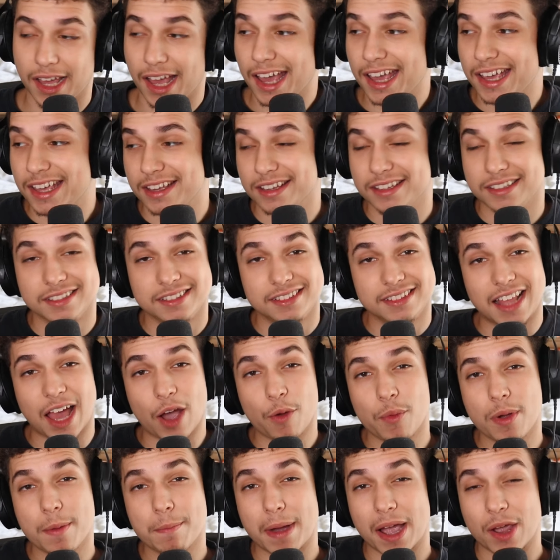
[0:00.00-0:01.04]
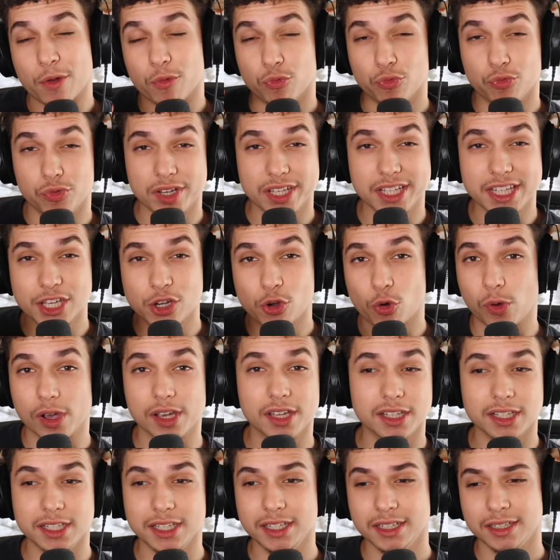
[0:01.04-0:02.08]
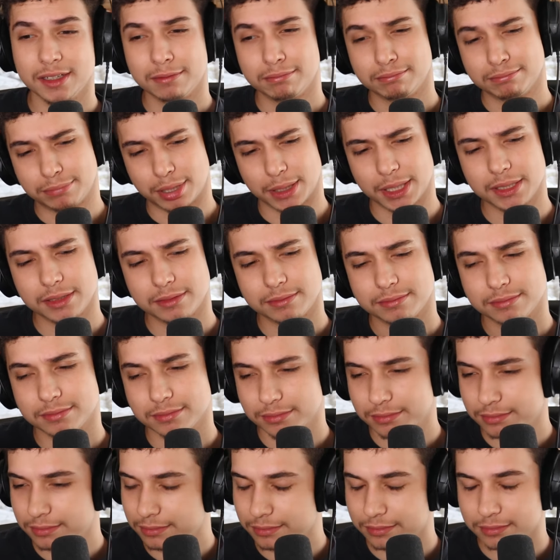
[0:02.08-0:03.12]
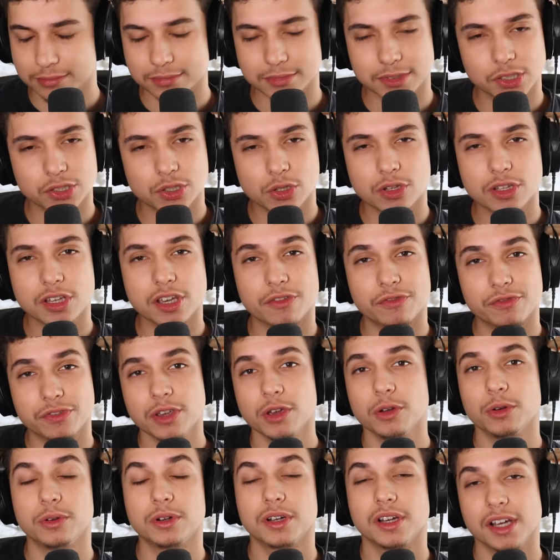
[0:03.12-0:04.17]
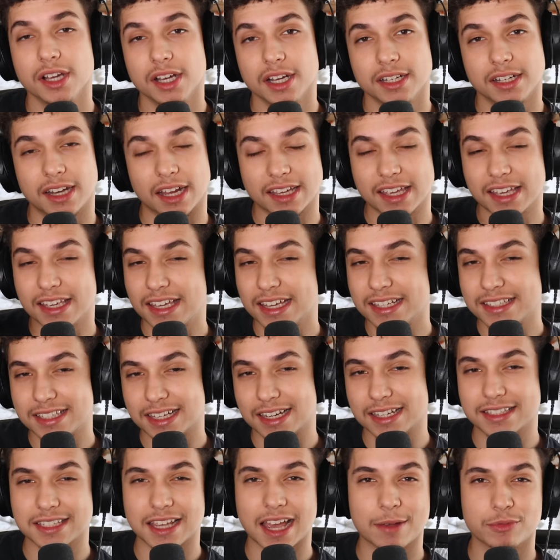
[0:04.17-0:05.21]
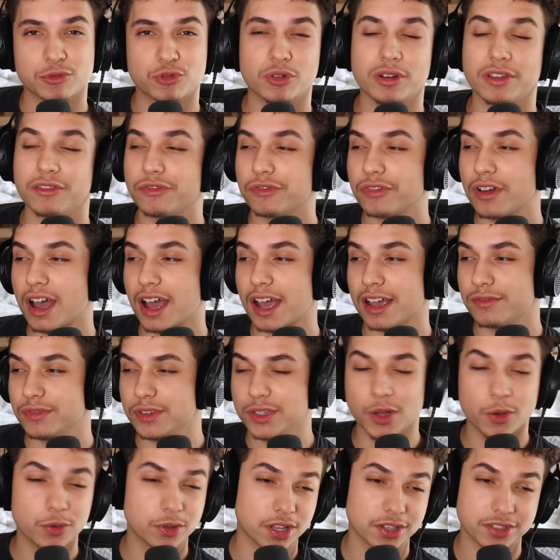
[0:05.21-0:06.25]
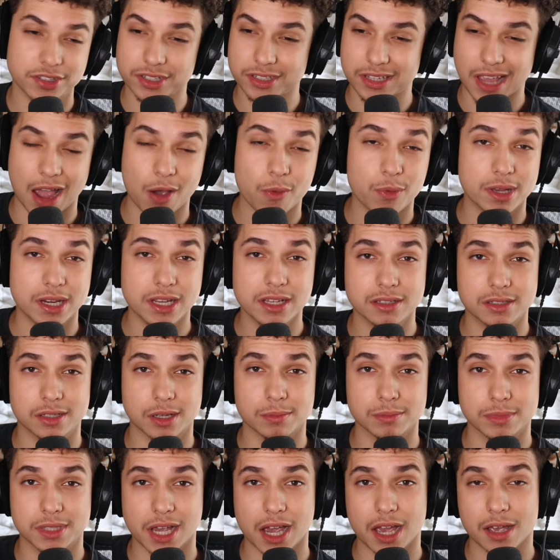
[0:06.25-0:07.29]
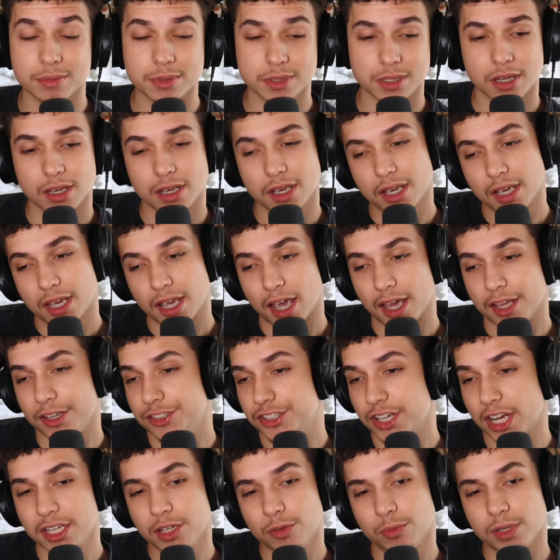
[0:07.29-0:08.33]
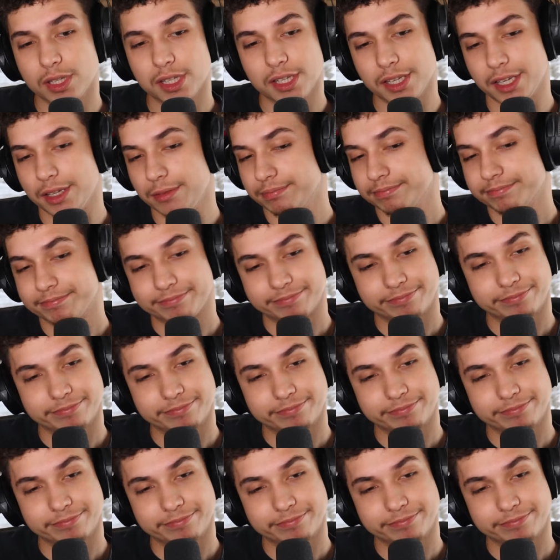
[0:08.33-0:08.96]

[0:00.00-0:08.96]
Hey, that went by really quickly, but there's only a few that can get to the top 25. You know, that's just how it is sometimes. And genuinely,